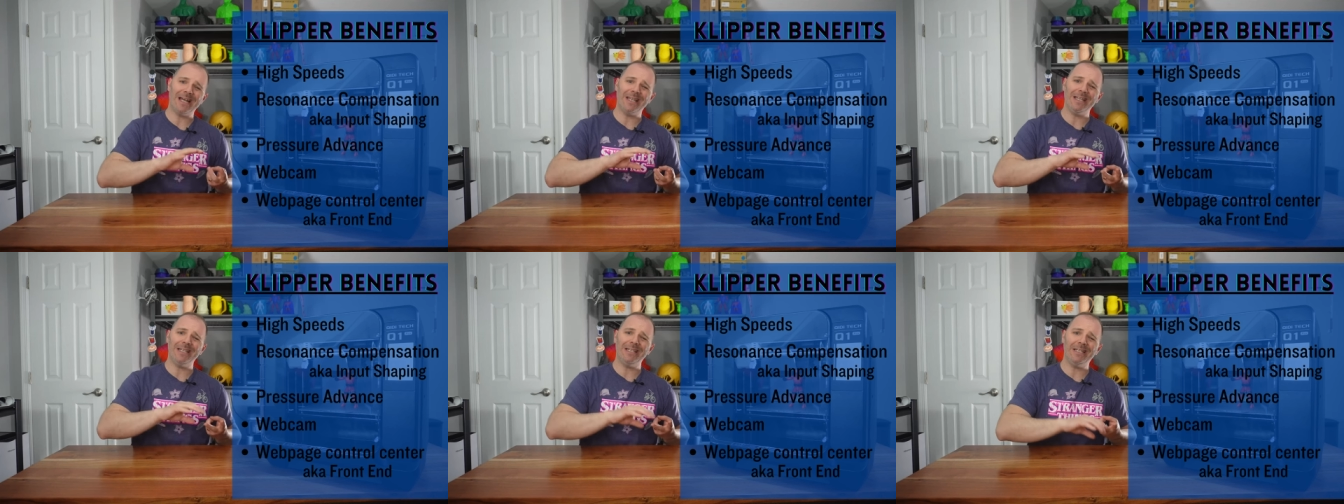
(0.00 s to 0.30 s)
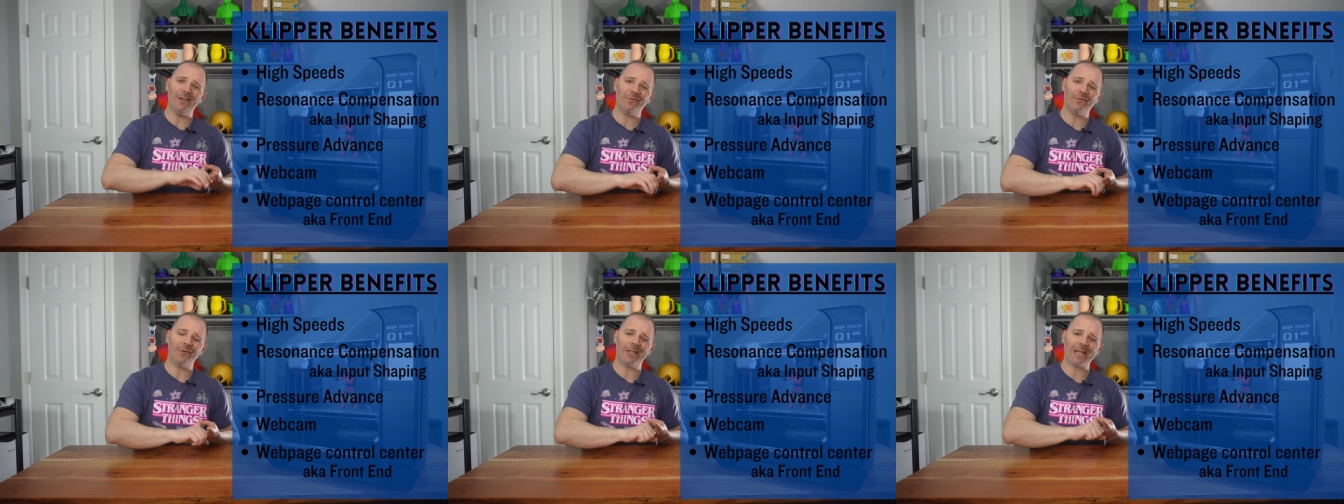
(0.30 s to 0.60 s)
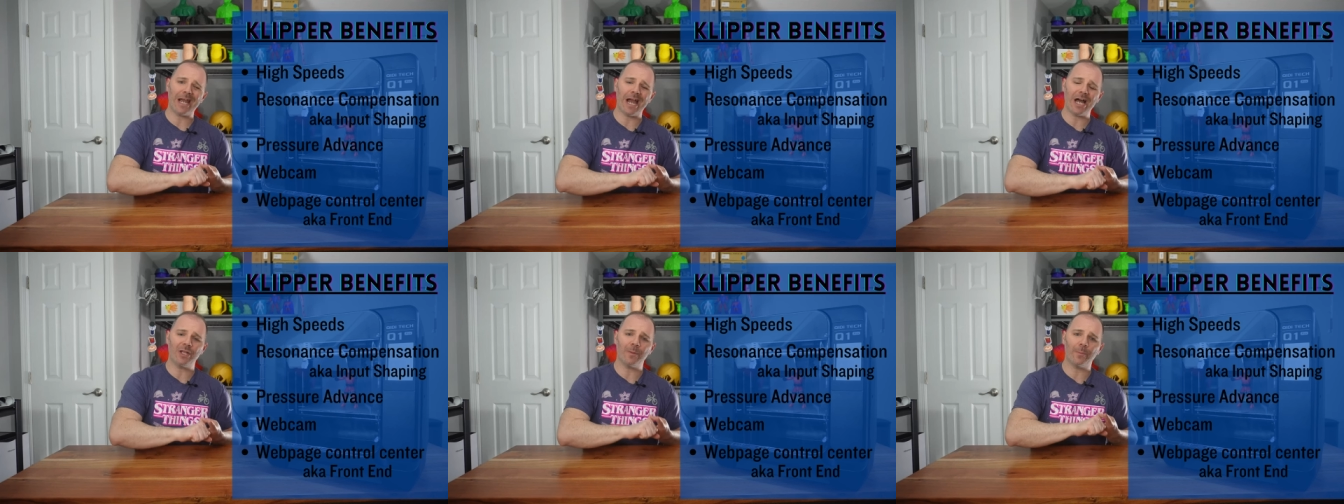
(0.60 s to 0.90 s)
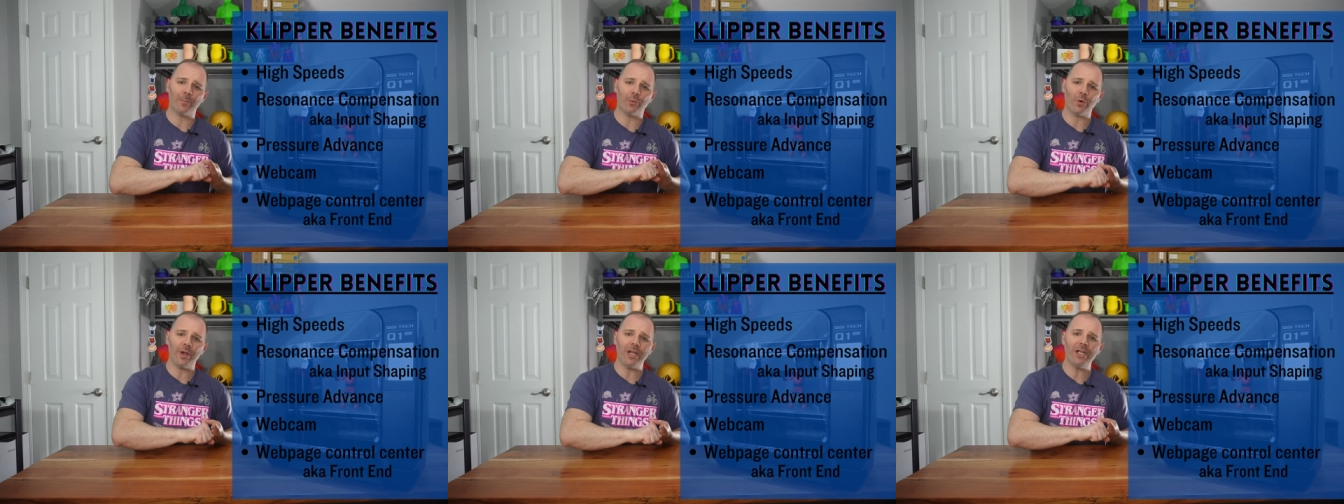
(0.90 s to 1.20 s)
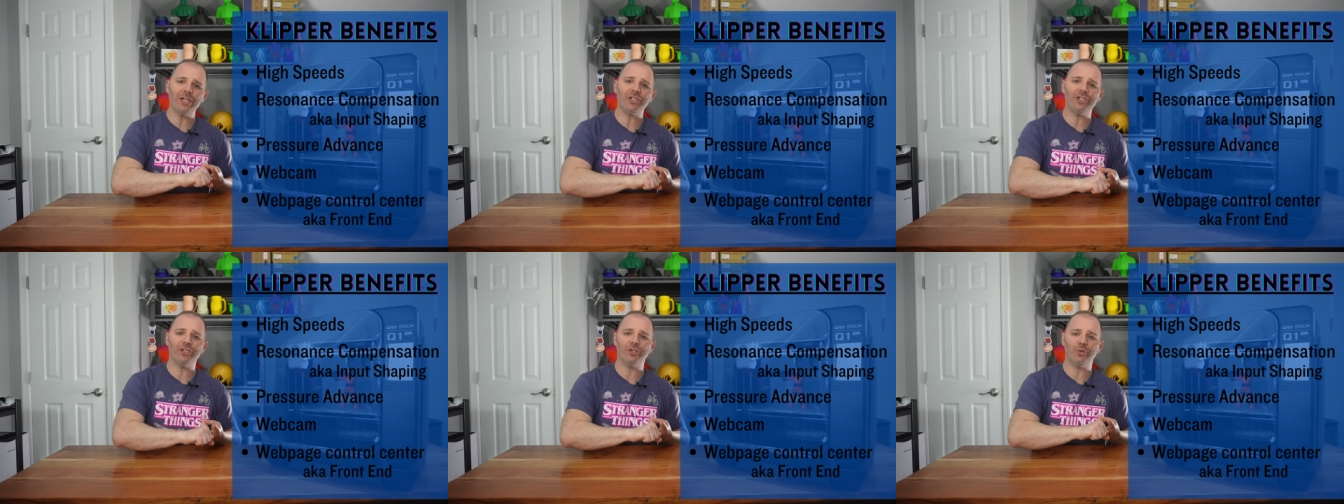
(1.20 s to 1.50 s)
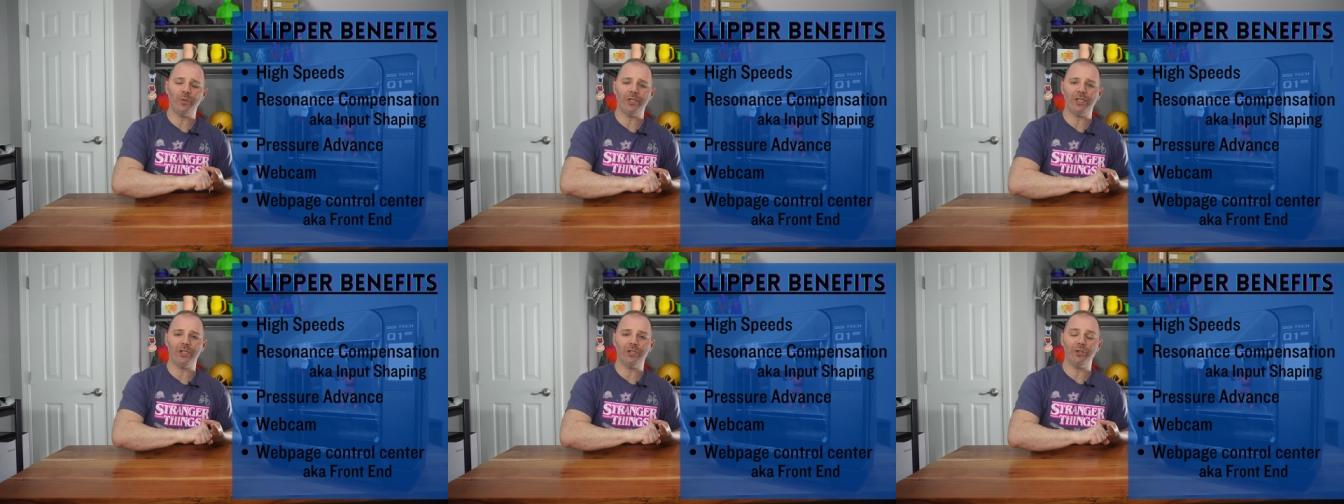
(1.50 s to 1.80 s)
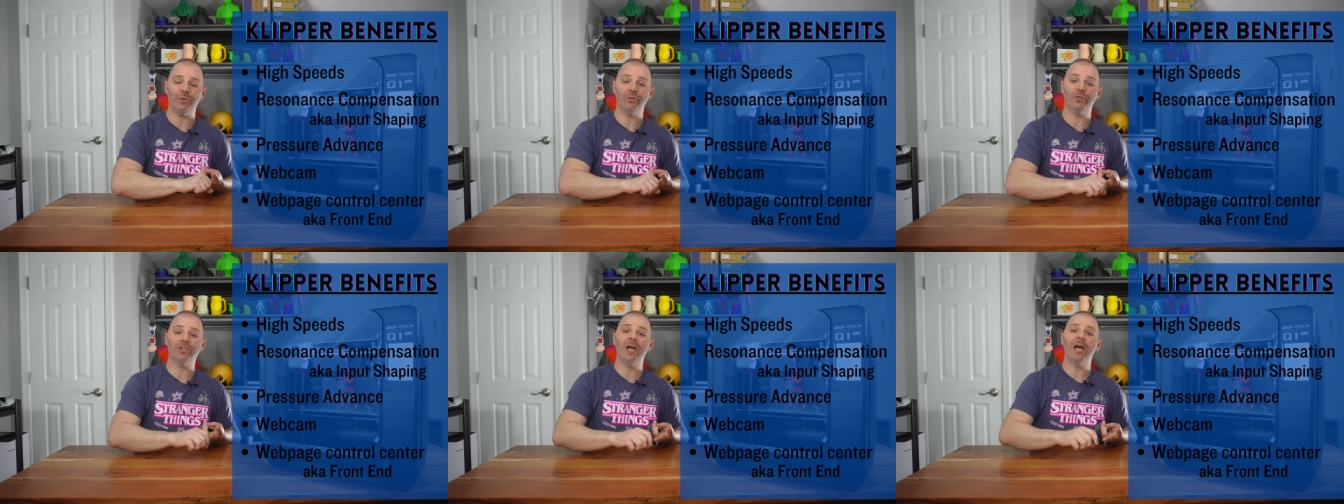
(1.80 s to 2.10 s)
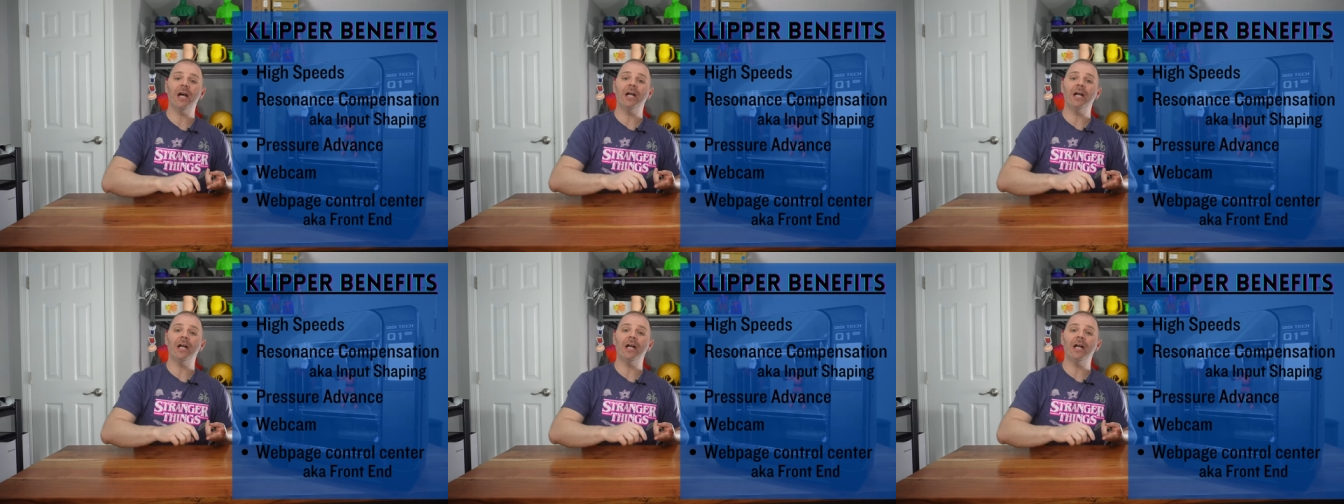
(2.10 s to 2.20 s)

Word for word: the different calibrations we can use,